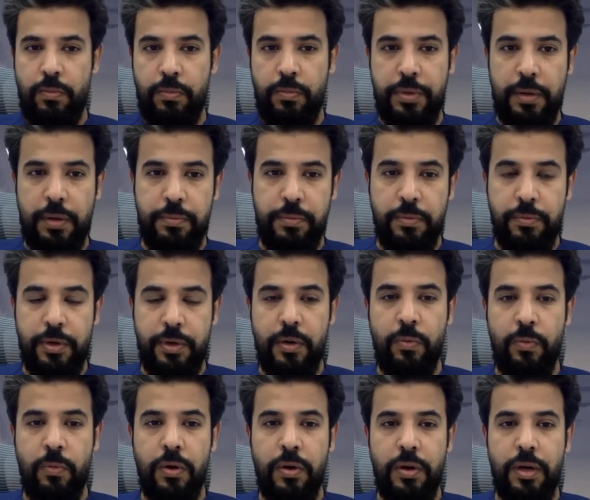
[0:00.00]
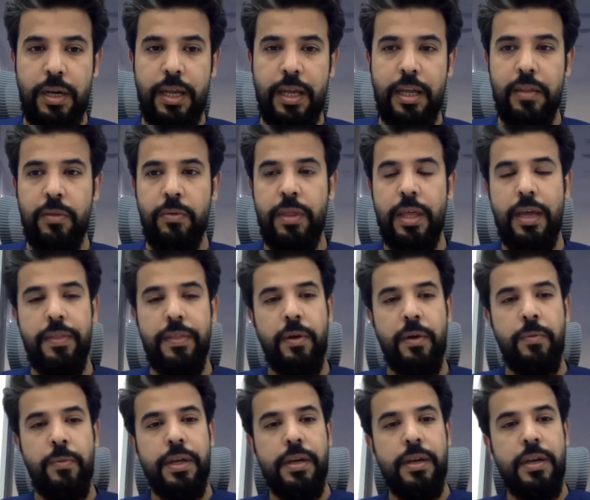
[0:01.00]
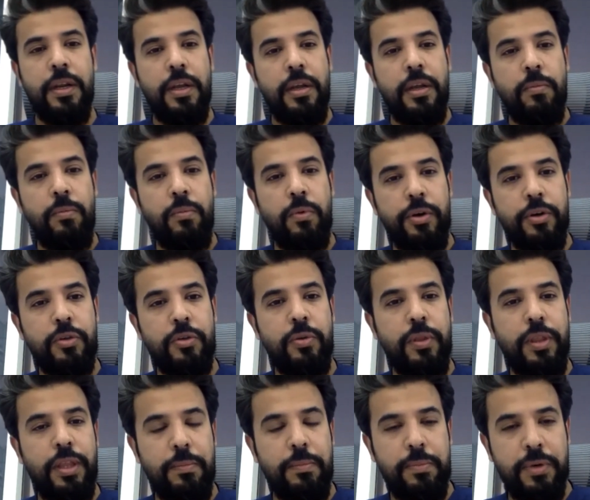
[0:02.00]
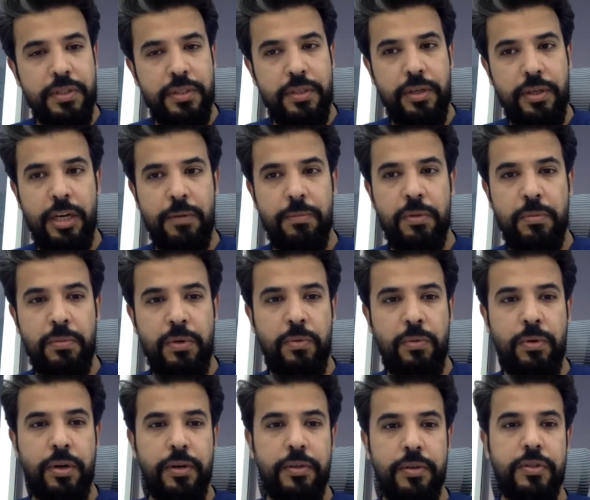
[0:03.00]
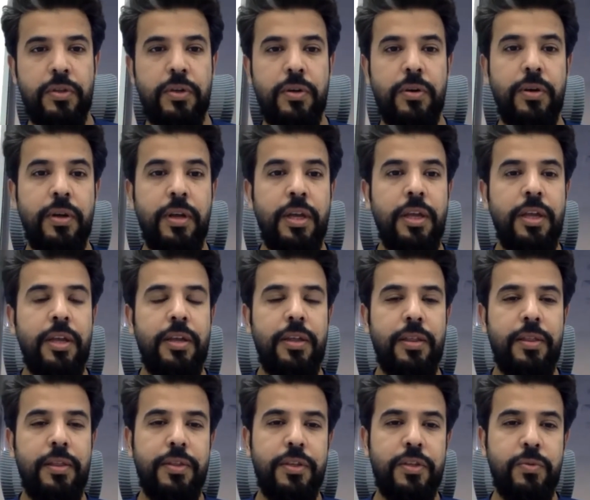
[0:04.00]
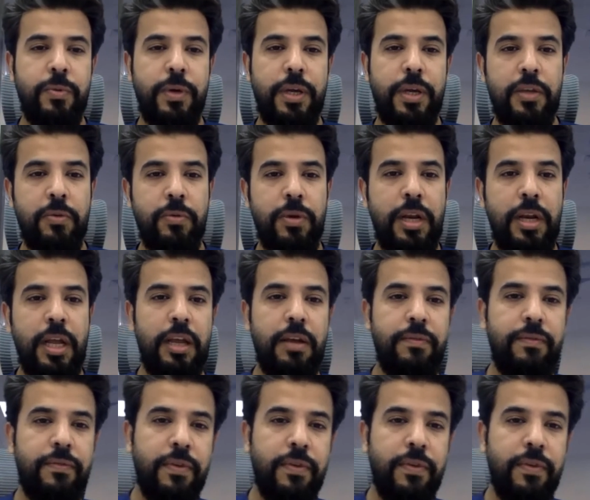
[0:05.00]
abdominal wall and the other one more to the posterior abdominal wall. So in this way, you will have